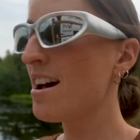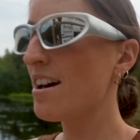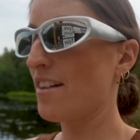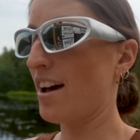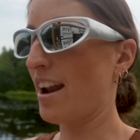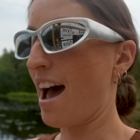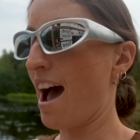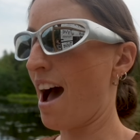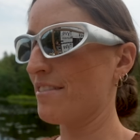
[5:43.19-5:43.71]

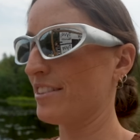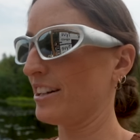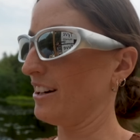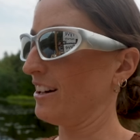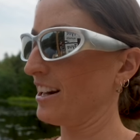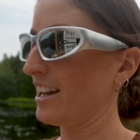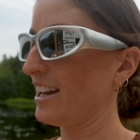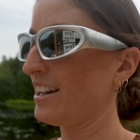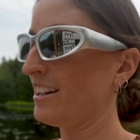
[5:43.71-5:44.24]
that have it
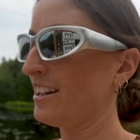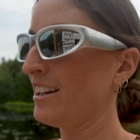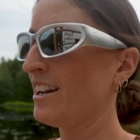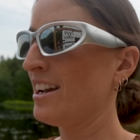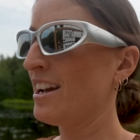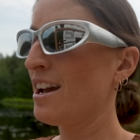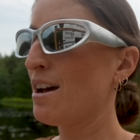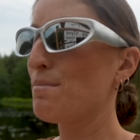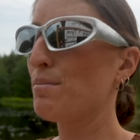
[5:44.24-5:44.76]
on it,
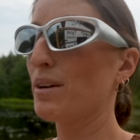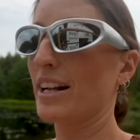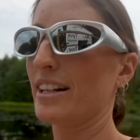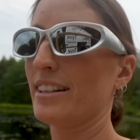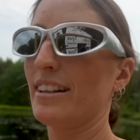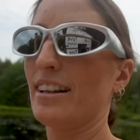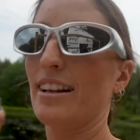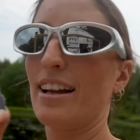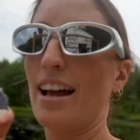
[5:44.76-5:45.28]
but
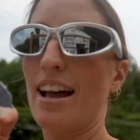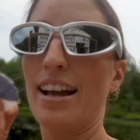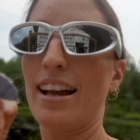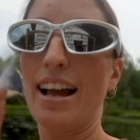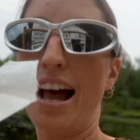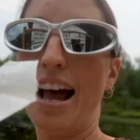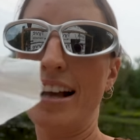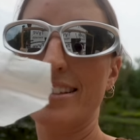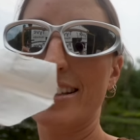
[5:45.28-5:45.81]
it
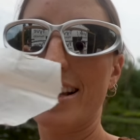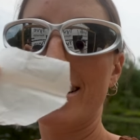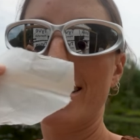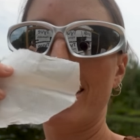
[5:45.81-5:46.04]
has like